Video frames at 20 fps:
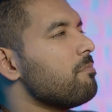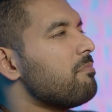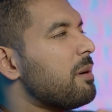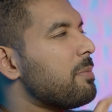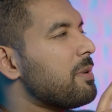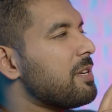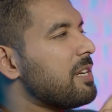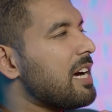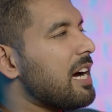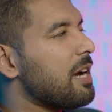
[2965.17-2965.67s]

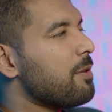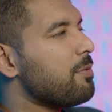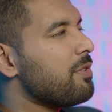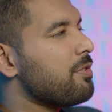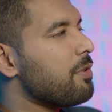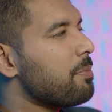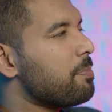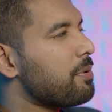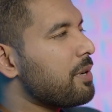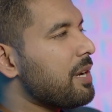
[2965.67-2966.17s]
Mom and I,
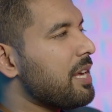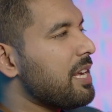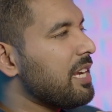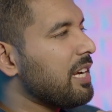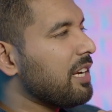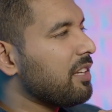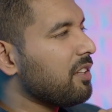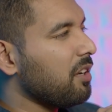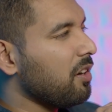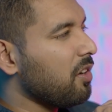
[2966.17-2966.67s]
we were
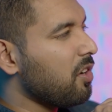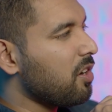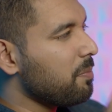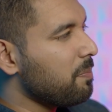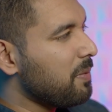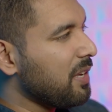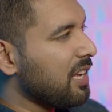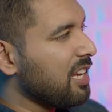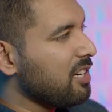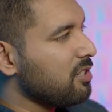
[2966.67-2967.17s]
praying and the
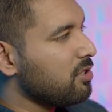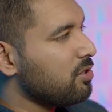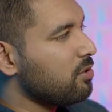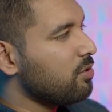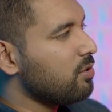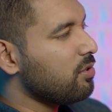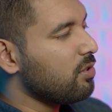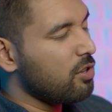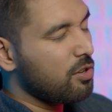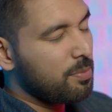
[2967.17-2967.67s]
Lord began
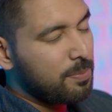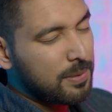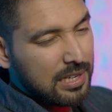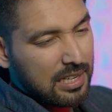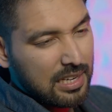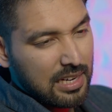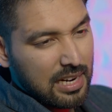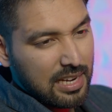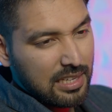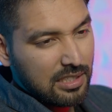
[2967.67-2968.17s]
to
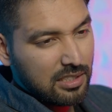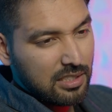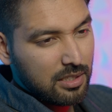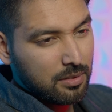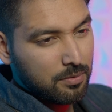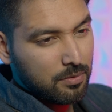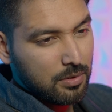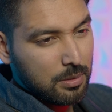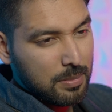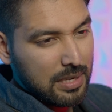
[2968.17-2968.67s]
open our eyes
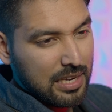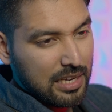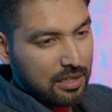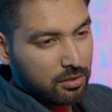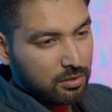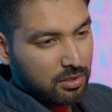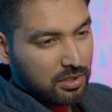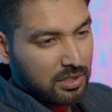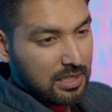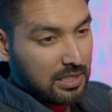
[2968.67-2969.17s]
and we
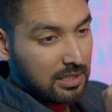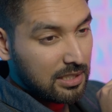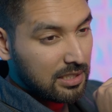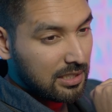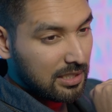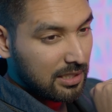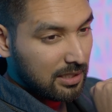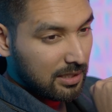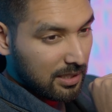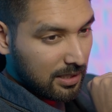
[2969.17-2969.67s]
began to see
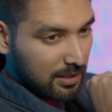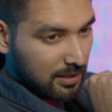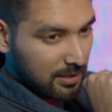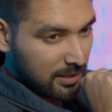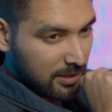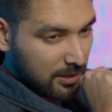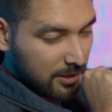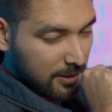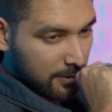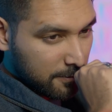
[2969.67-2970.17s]
certain
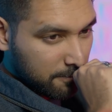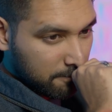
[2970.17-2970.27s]
things.